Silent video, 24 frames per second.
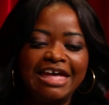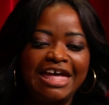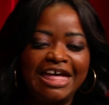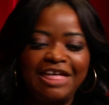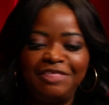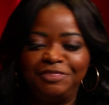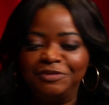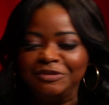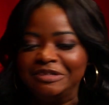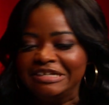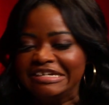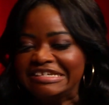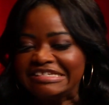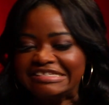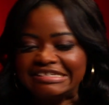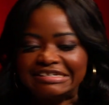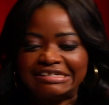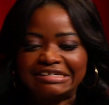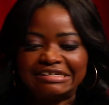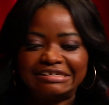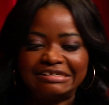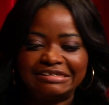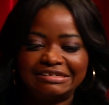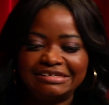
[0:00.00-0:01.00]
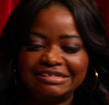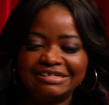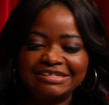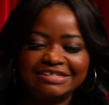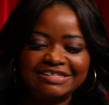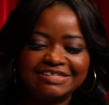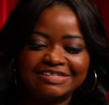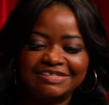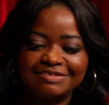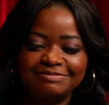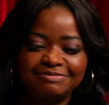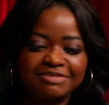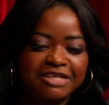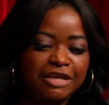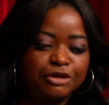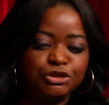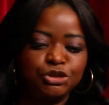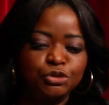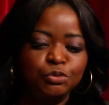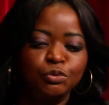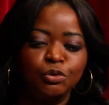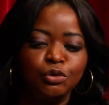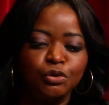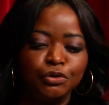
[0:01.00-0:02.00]
ethnicities,
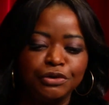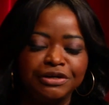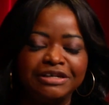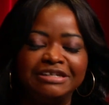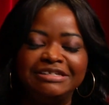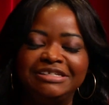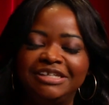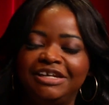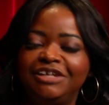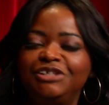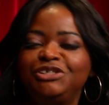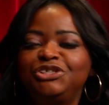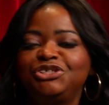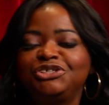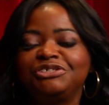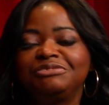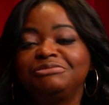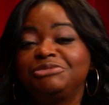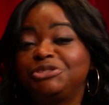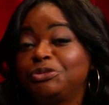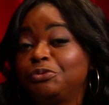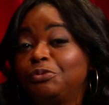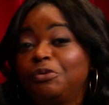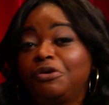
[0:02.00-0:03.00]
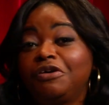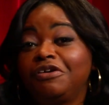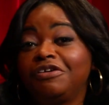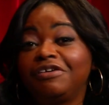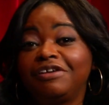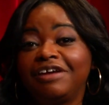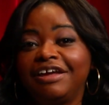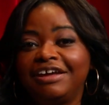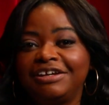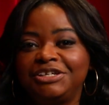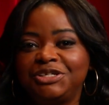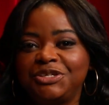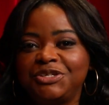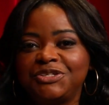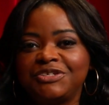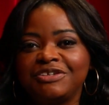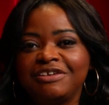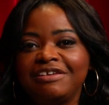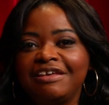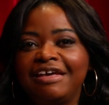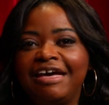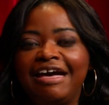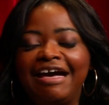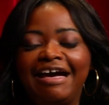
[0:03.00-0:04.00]
sexual orientation to work. I just,
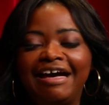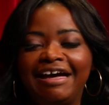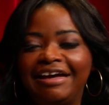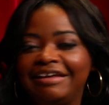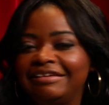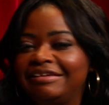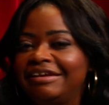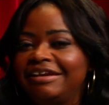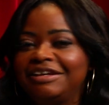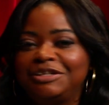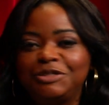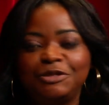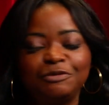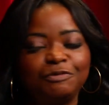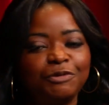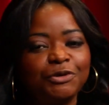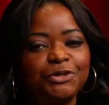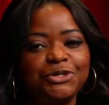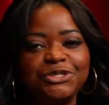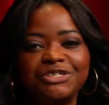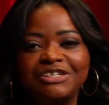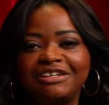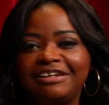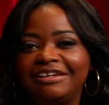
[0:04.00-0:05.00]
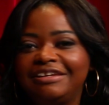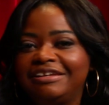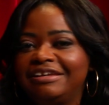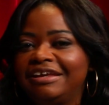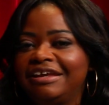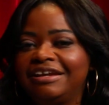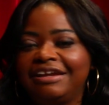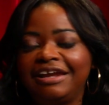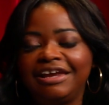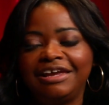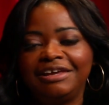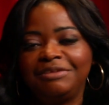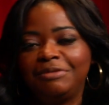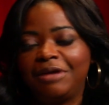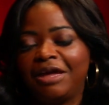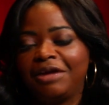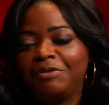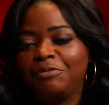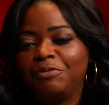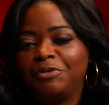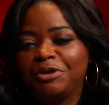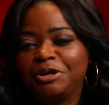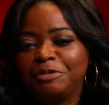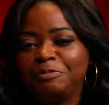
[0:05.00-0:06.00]
I like diversity and I, I
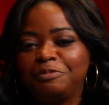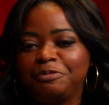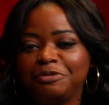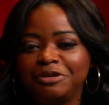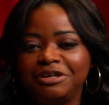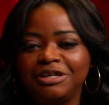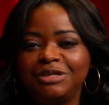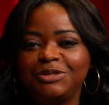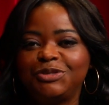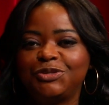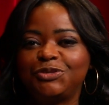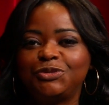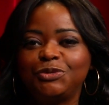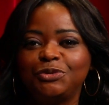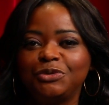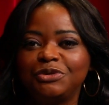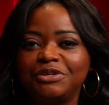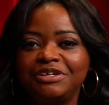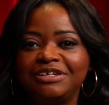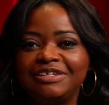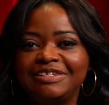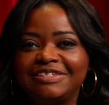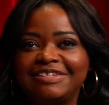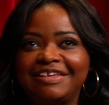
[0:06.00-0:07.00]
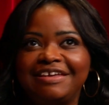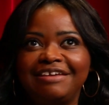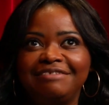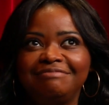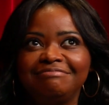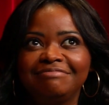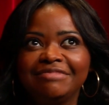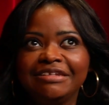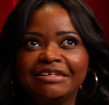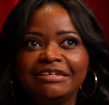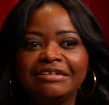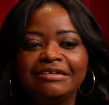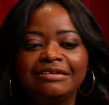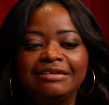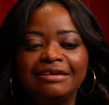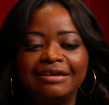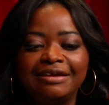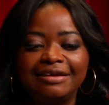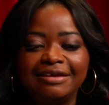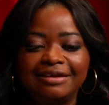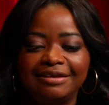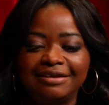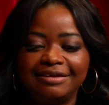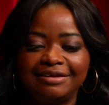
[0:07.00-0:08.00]
want to bring stories that
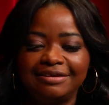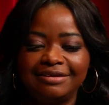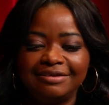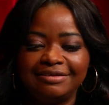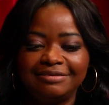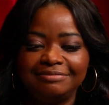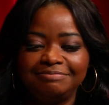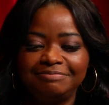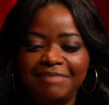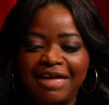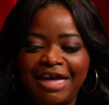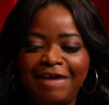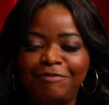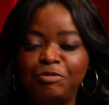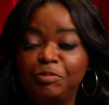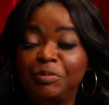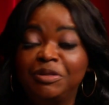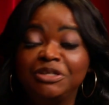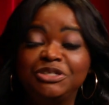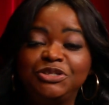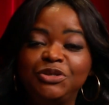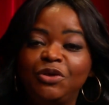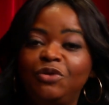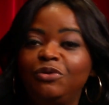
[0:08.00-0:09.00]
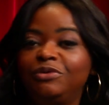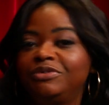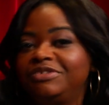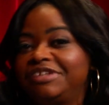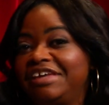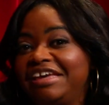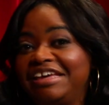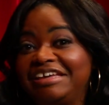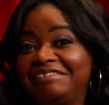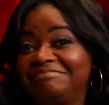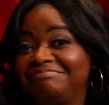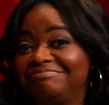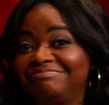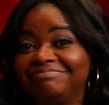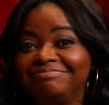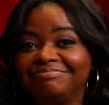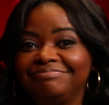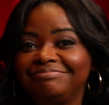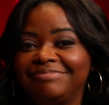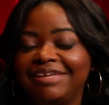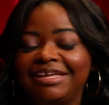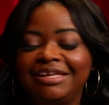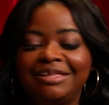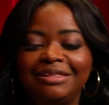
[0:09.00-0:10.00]
uh, haven't been told yet
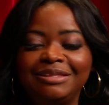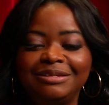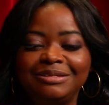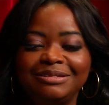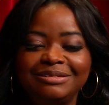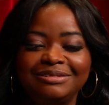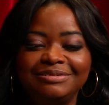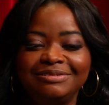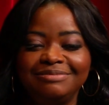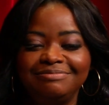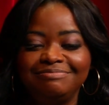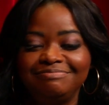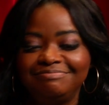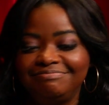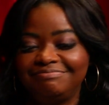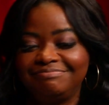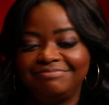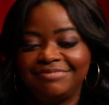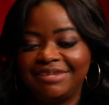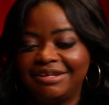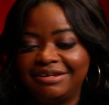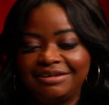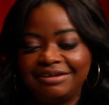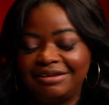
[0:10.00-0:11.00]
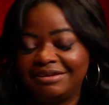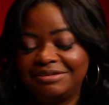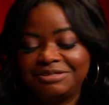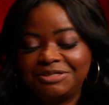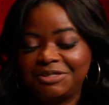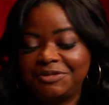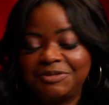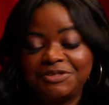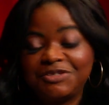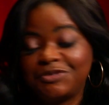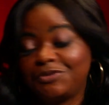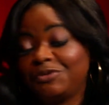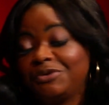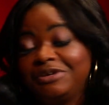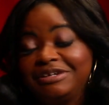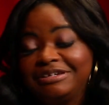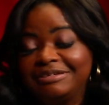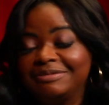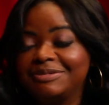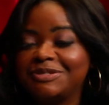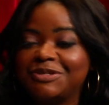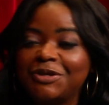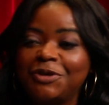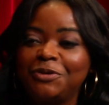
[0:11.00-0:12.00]
in, uh, to the
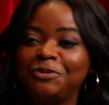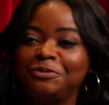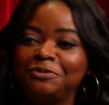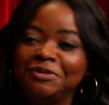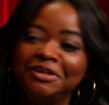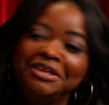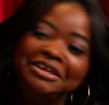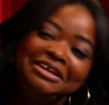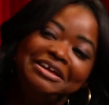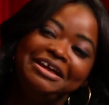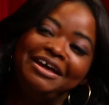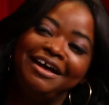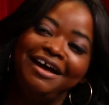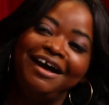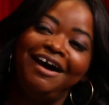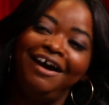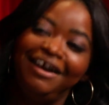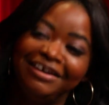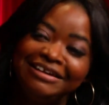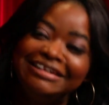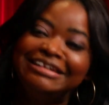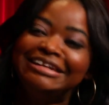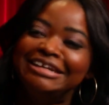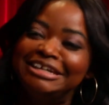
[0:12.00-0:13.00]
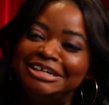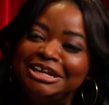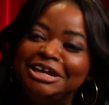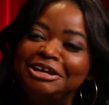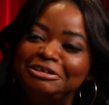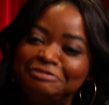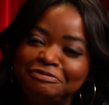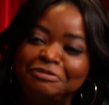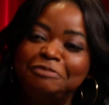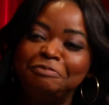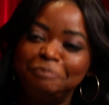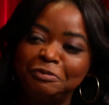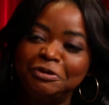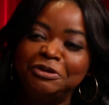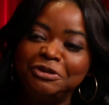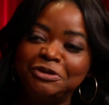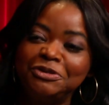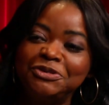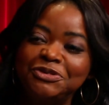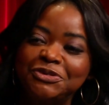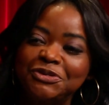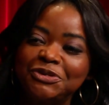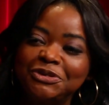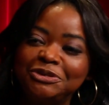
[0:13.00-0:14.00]
screen. So, oddly enough,
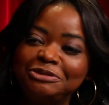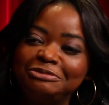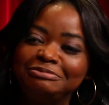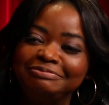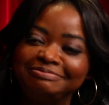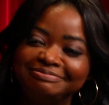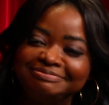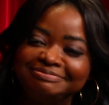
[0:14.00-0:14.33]
producer.